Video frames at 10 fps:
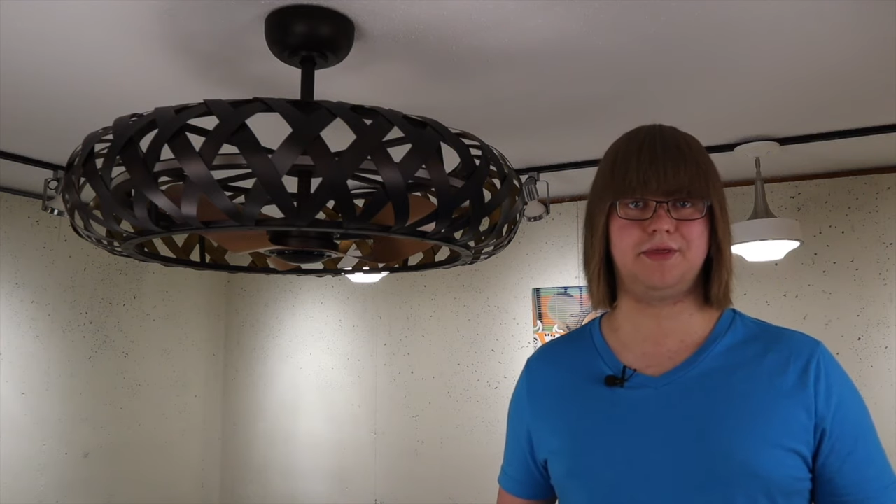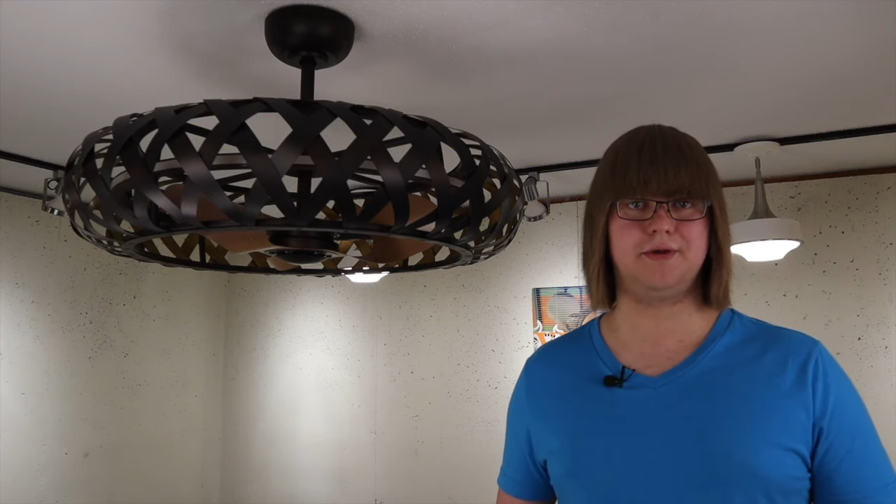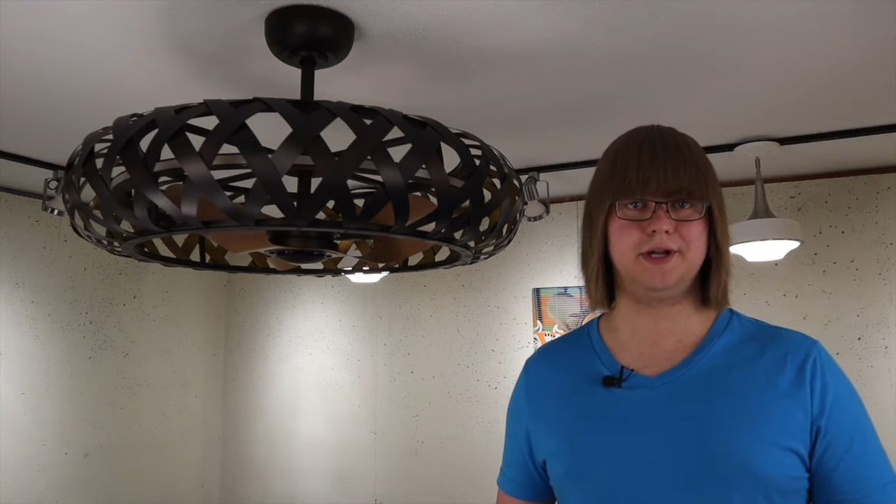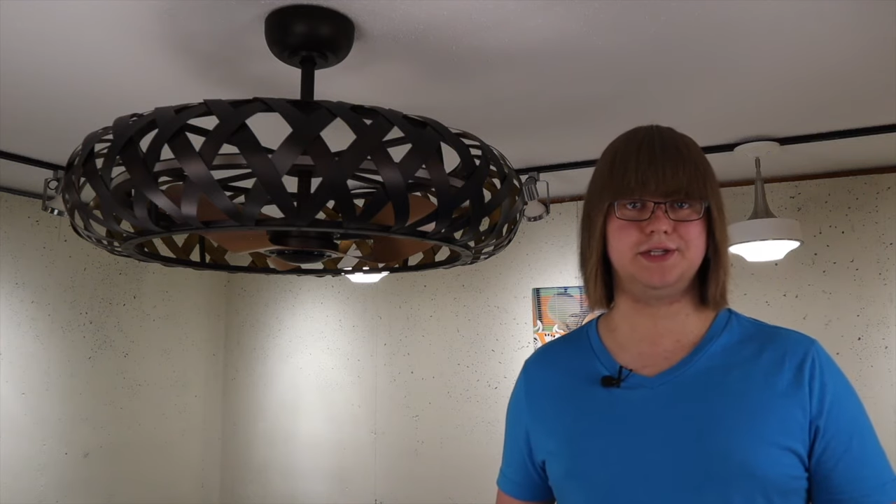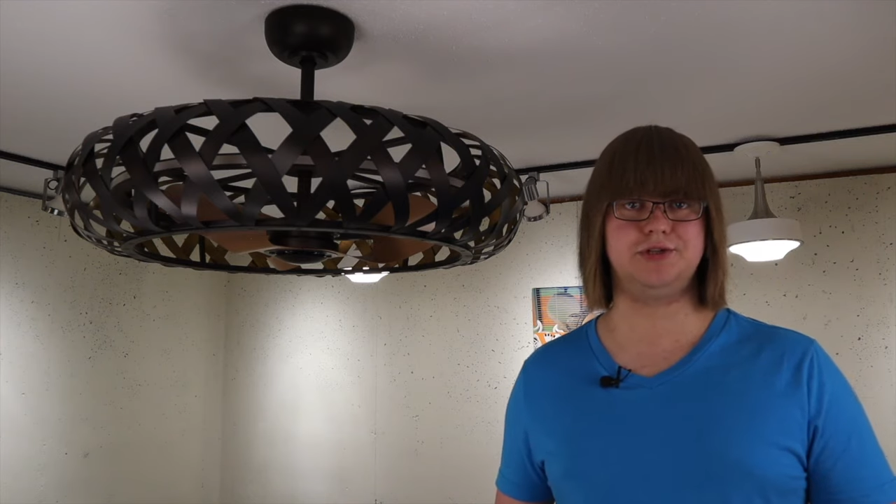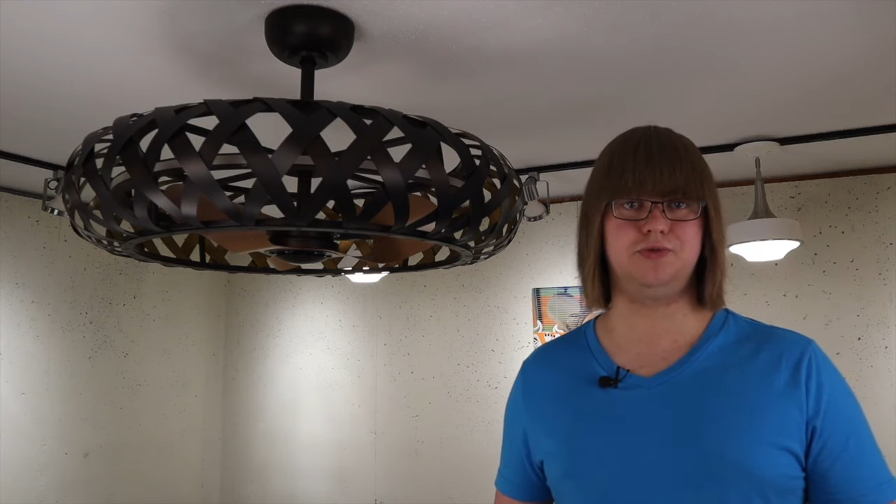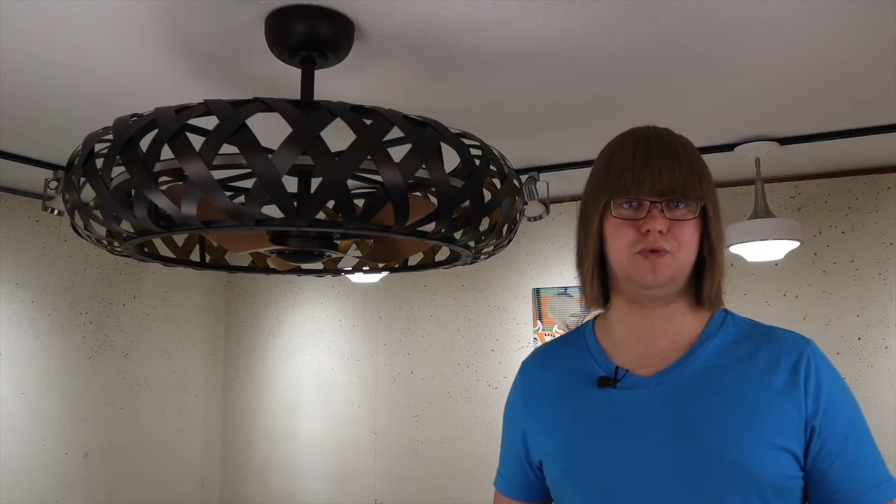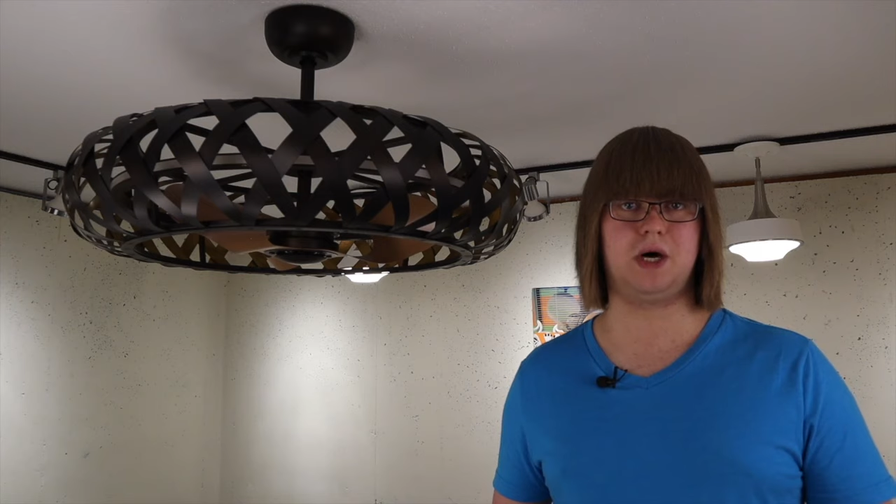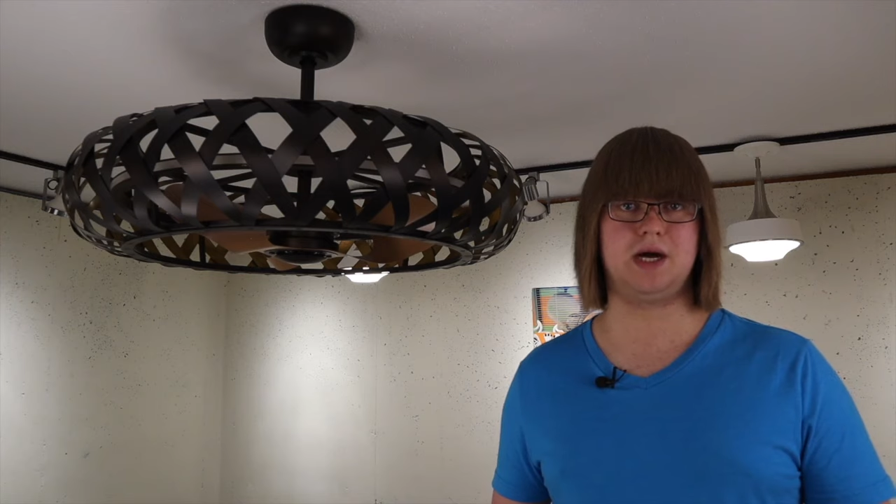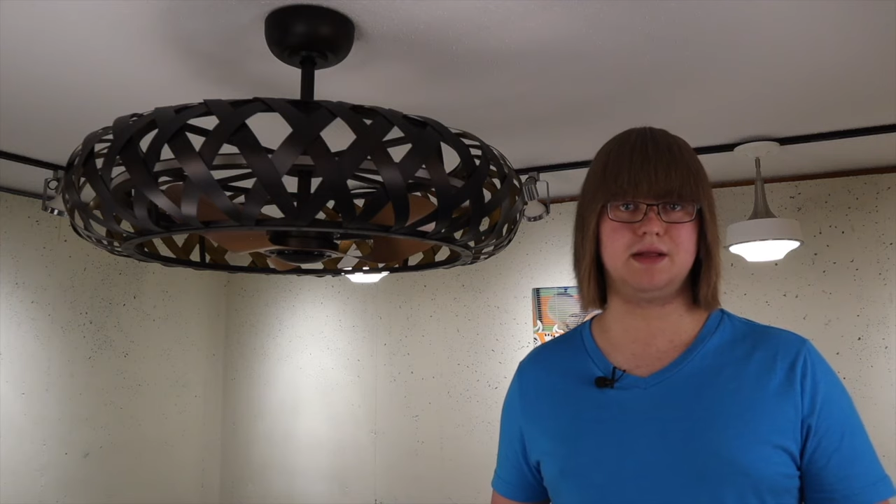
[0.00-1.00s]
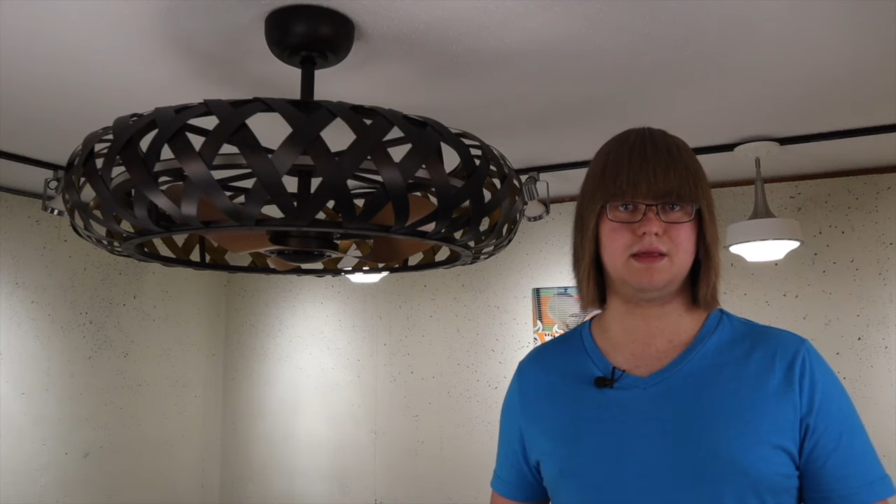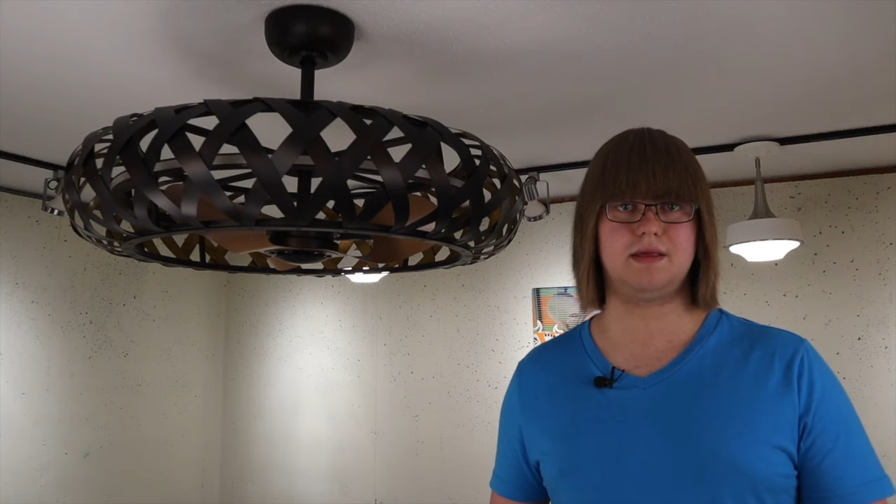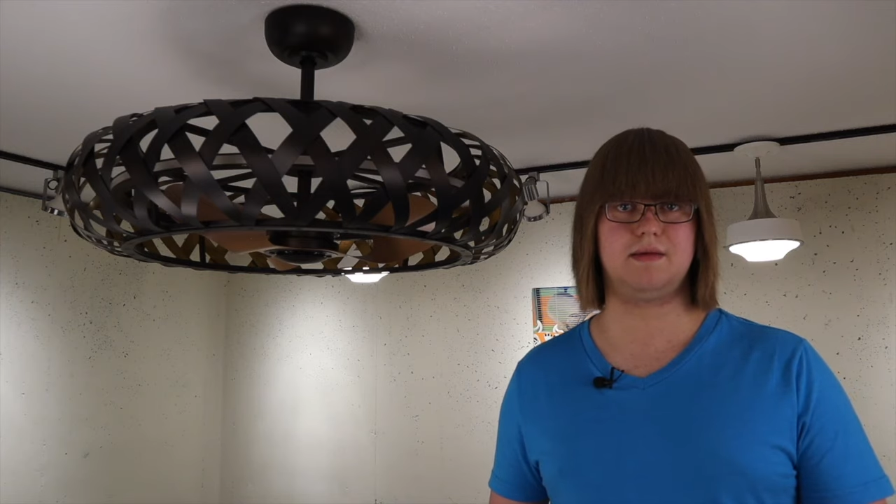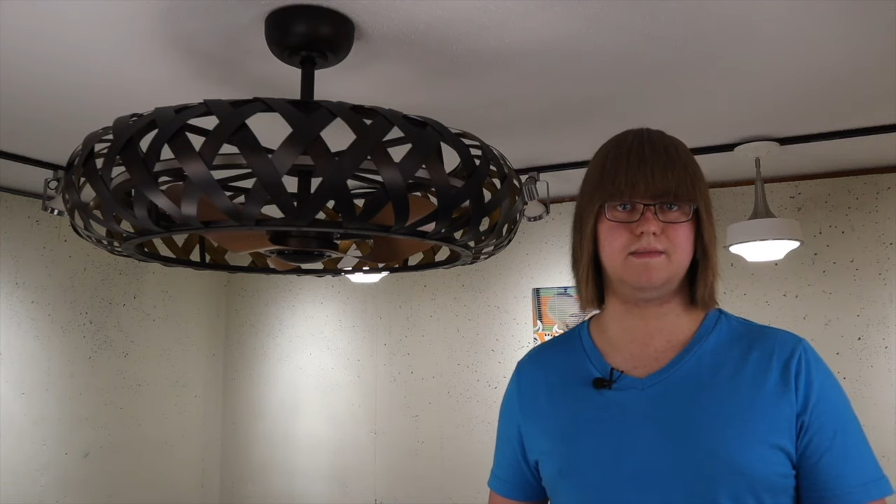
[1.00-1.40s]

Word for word: thirty-two watts.